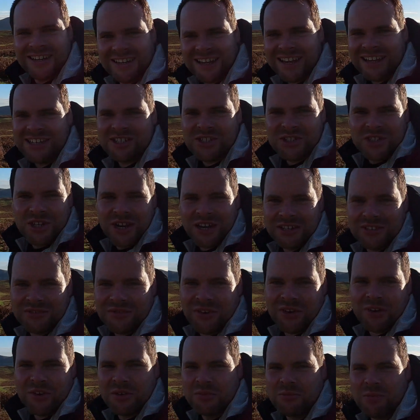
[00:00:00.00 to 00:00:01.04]
Ladies and gents,
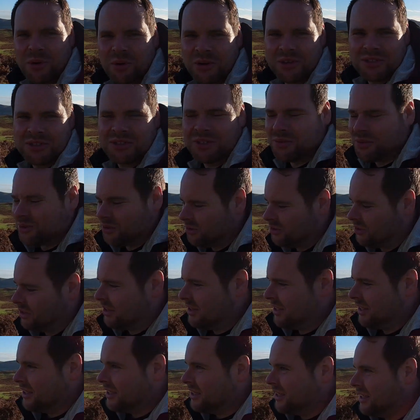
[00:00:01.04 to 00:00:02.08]
very good morning to you all.
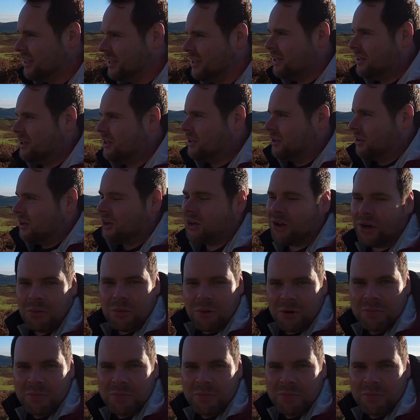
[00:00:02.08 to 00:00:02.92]
Oh,